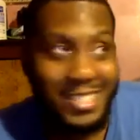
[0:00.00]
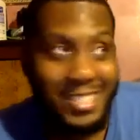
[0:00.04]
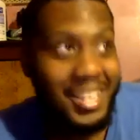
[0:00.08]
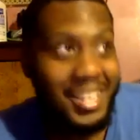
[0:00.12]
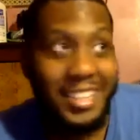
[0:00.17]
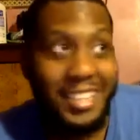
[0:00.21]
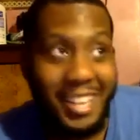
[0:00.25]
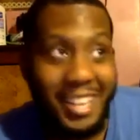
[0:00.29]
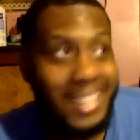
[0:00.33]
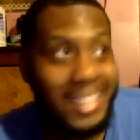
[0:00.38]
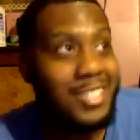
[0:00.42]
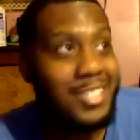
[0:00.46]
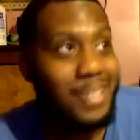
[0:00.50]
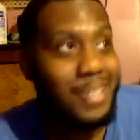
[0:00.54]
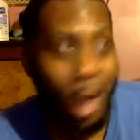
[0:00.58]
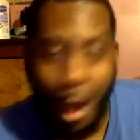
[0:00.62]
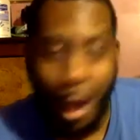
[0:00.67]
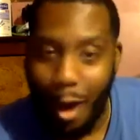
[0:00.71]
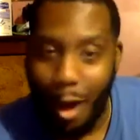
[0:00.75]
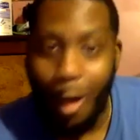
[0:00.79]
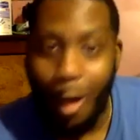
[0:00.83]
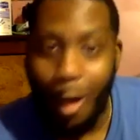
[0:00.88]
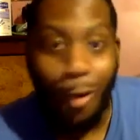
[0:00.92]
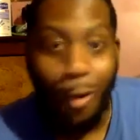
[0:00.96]
and they just
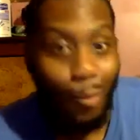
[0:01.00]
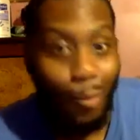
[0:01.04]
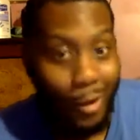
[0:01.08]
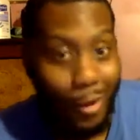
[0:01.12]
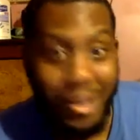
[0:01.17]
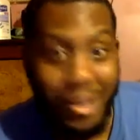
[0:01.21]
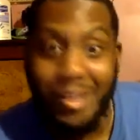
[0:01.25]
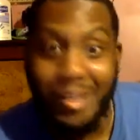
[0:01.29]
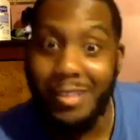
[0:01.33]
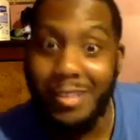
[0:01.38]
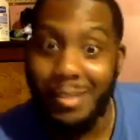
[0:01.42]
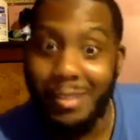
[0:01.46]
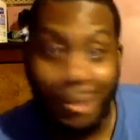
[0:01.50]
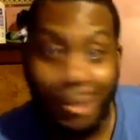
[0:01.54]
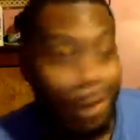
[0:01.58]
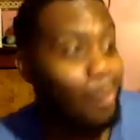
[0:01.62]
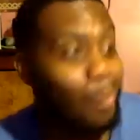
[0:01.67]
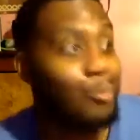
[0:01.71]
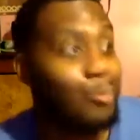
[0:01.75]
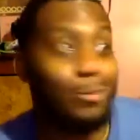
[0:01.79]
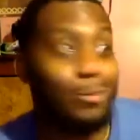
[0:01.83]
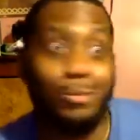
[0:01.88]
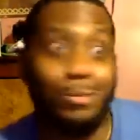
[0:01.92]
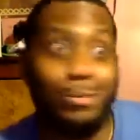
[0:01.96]
always
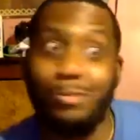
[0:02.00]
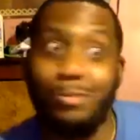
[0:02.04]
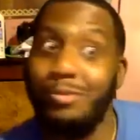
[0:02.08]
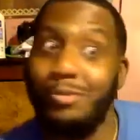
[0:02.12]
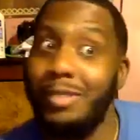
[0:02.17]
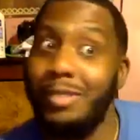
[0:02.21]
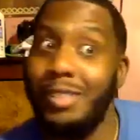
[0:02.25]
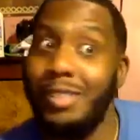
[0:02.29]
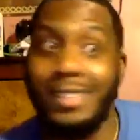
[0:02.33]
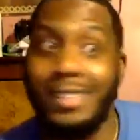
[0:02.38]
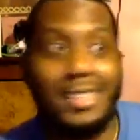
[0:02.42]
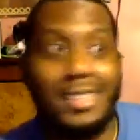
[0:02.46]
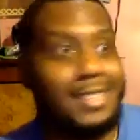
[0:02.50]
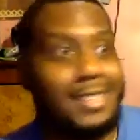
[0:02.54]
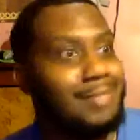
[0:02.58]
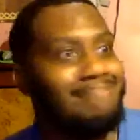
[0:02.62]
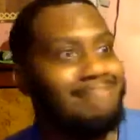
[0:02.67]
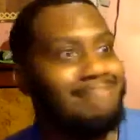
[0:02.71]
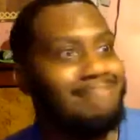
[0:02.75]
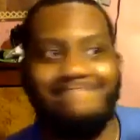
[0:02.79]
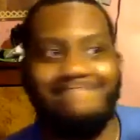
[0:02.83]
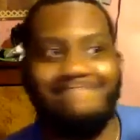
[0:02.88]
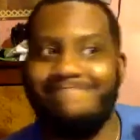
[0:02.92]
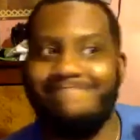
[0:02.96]
going,
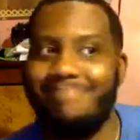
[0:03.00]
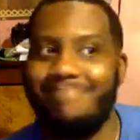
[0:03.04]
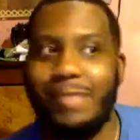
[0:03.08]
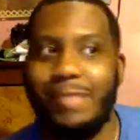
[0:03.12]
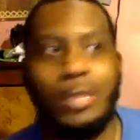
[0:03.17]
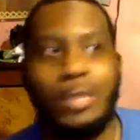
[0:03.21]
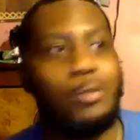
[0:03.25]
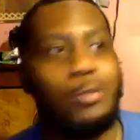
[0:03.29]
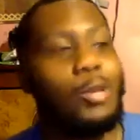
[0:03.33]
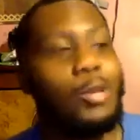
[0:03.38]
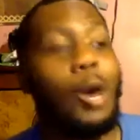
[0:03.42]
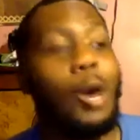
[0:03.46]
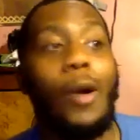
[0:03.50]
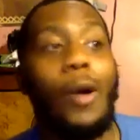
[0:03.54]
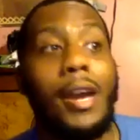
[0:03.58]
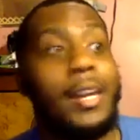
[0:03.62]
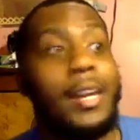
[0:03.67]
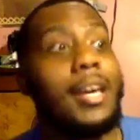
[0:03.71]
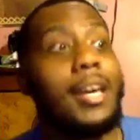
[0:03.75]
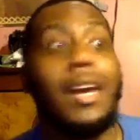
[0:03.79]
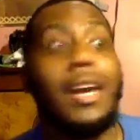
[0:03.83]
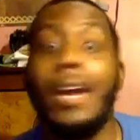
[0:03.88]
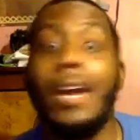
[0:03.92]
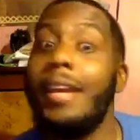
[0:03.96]

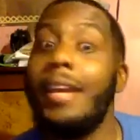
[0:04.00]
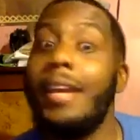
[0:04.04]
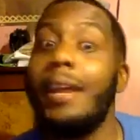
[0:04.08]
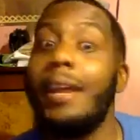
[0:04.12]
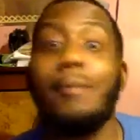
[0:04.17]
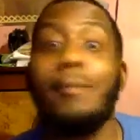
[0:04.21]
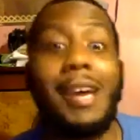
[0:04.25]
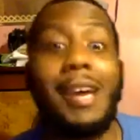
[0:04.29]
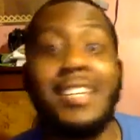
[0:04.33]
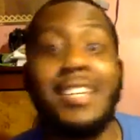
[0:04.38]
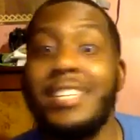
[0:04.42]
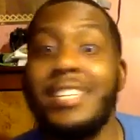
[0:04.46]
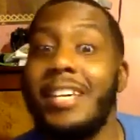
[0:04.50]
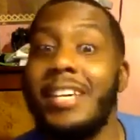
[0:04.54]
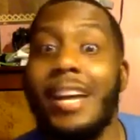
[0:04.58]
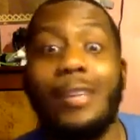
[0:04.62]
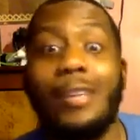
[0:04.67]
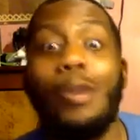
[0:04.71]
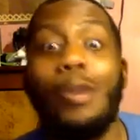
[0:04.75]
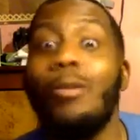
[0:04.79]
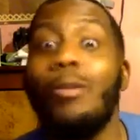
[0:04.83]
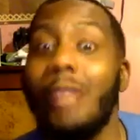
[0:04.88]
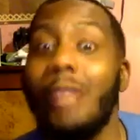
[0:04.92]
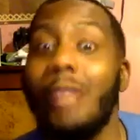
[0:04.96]
and I'm not saying I
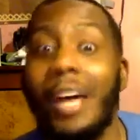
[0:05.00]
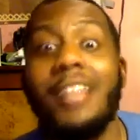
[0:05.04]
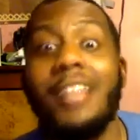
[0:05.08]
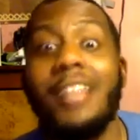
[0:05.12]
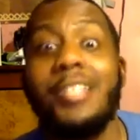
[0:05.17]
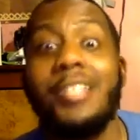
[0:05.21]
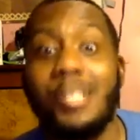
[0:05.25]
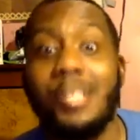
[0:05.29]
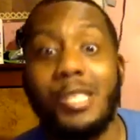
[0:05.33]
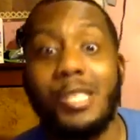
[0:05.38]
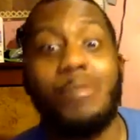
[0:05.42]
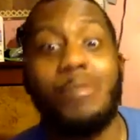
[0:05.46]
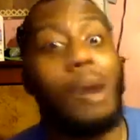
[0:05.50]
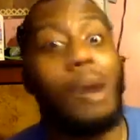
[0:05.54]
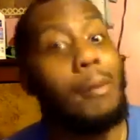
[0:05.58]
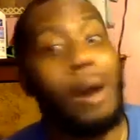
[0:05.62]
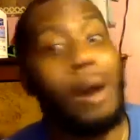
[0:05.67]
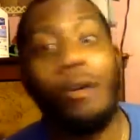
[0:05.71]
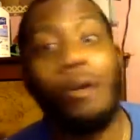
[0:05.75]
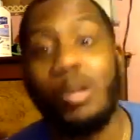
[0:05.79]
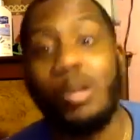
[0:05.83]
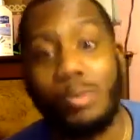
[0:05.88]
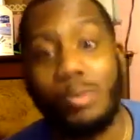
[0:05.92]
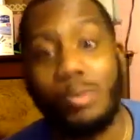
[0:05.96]
don't like Jesus, but I'm
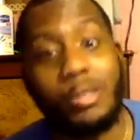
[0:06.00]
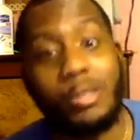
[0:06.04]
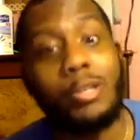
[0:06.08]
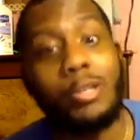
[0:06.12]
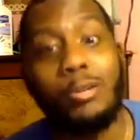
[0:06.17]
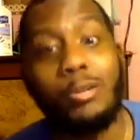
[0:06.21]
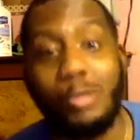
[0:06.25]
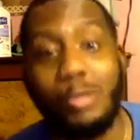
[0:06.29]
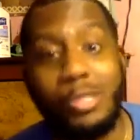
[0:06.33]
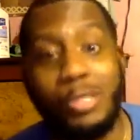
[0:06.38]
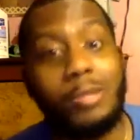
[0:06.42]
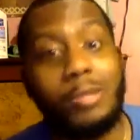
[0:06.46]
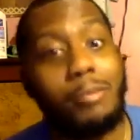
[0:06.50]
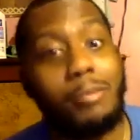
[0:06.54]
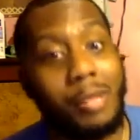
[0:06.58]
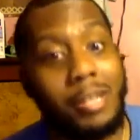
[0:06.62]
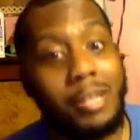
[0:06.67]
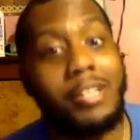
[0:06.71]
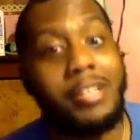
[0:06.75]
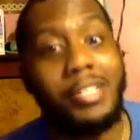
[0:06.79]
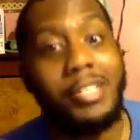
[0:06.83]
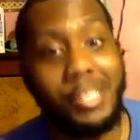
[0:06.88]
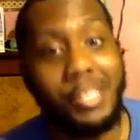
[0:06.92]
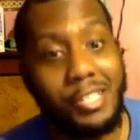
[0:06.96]
always put Gucci
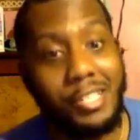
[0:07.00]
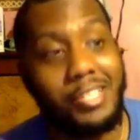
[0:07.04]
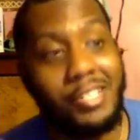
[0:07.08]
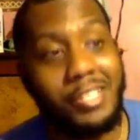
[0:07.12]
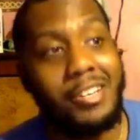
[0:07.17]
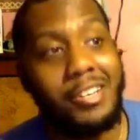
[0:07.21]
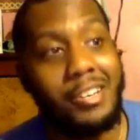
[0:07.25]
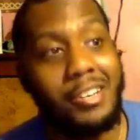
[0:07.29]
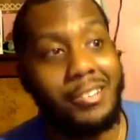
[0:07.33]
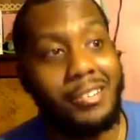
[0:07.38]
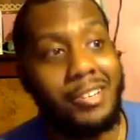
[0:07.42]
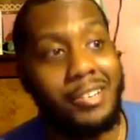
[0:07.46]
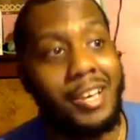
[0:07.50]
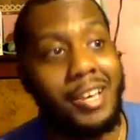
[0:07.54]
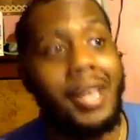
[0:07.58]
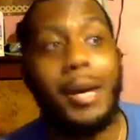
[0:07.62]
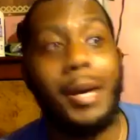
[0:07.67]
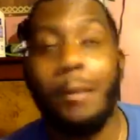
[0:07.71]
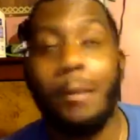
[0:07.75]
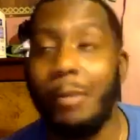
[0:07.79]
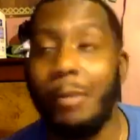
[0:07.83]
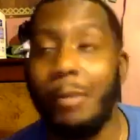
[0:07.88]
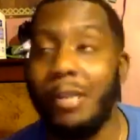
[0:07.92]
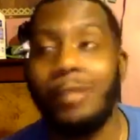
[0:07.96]
above Jesus though.
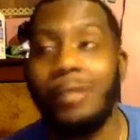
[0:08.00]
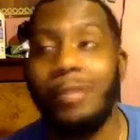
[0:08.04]
But